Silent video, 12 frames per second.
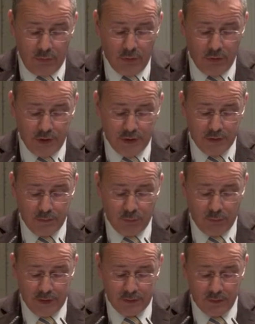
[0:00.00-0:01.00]
works,
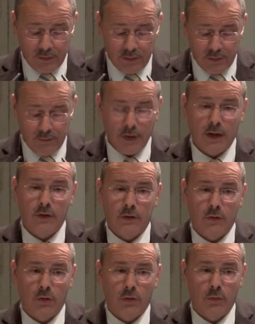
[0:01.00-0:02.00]
Professor
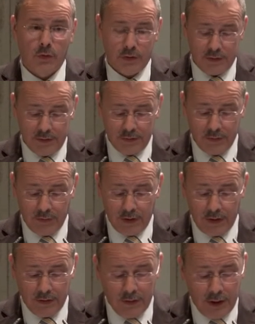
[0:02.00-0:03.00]
Biller-Andorno works in
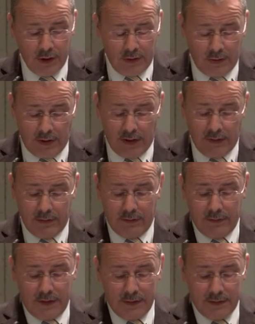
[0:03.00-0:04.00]
Zurich, and
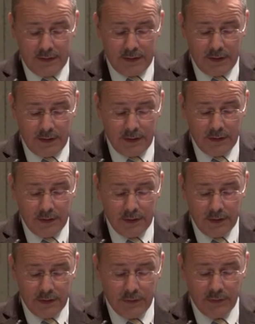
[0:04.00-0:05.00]
this uh,
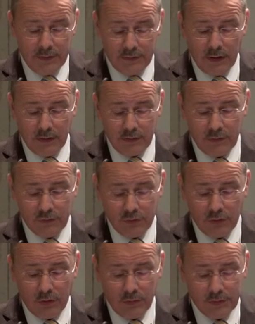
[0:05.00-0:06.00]
result
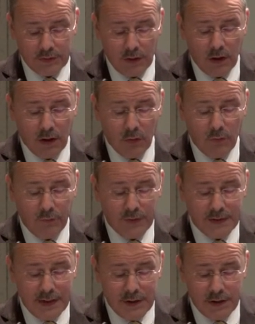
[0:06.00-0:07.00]
shows how
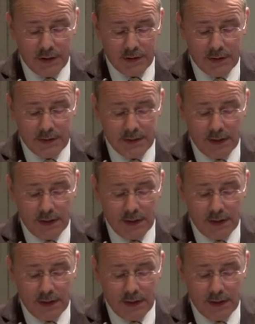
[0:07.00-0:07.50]
physicians